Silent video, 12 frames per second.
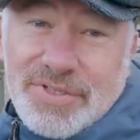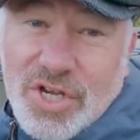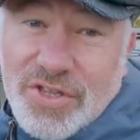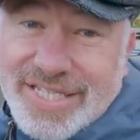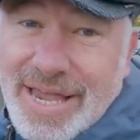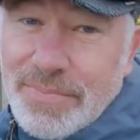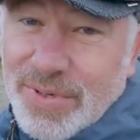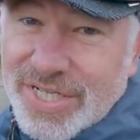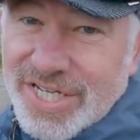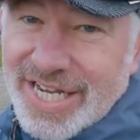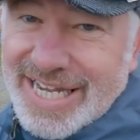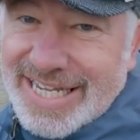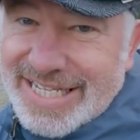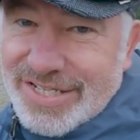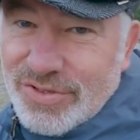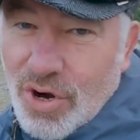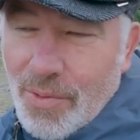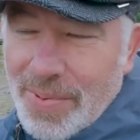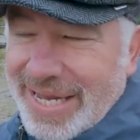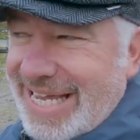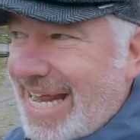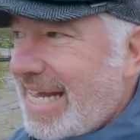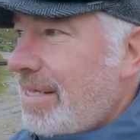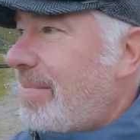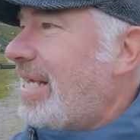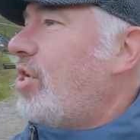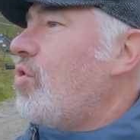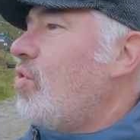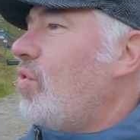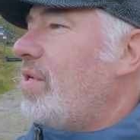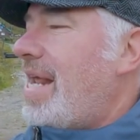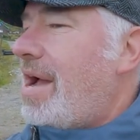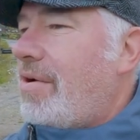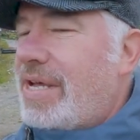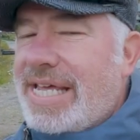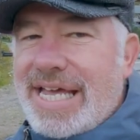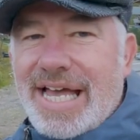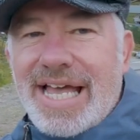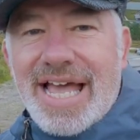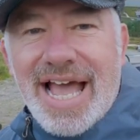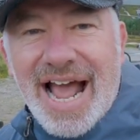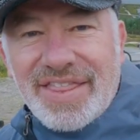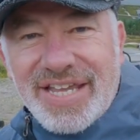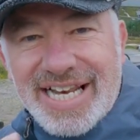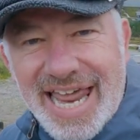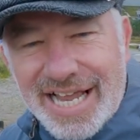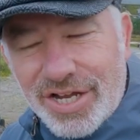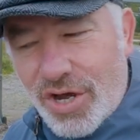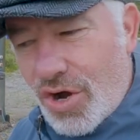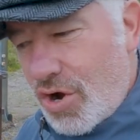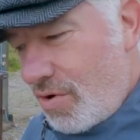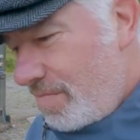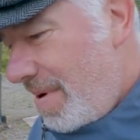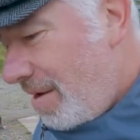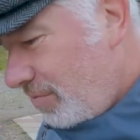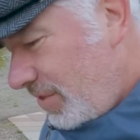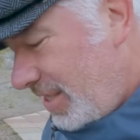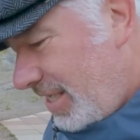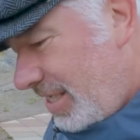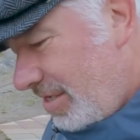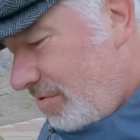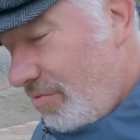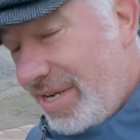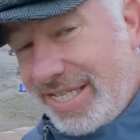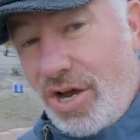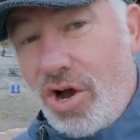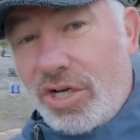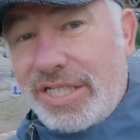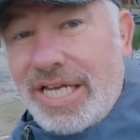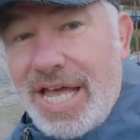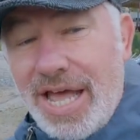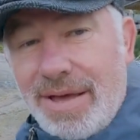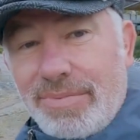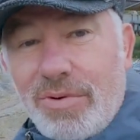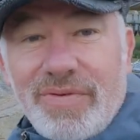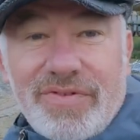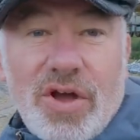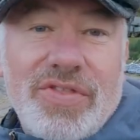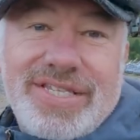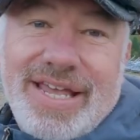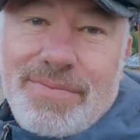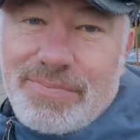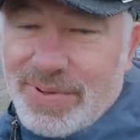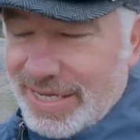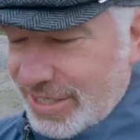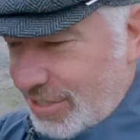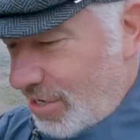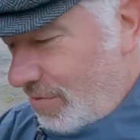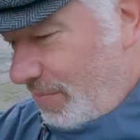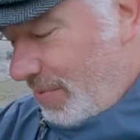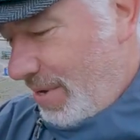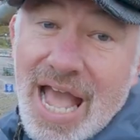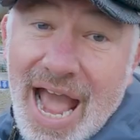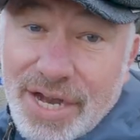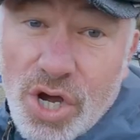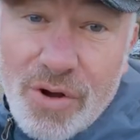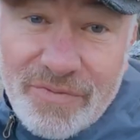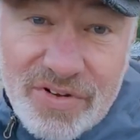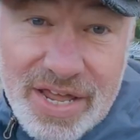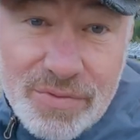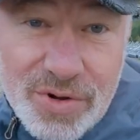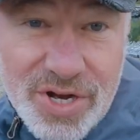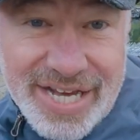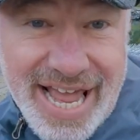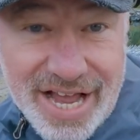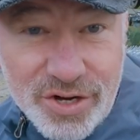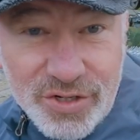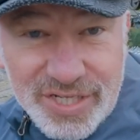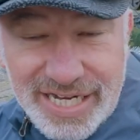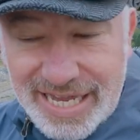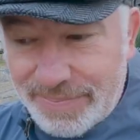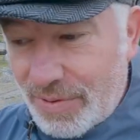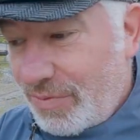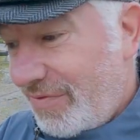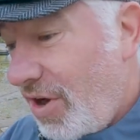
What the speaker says: So the temperature is dropping, getting a little bit cool now here at the Glencoe Mountain Resort. But we've got the tent pitched up and hopefully we're going to get a good sleep.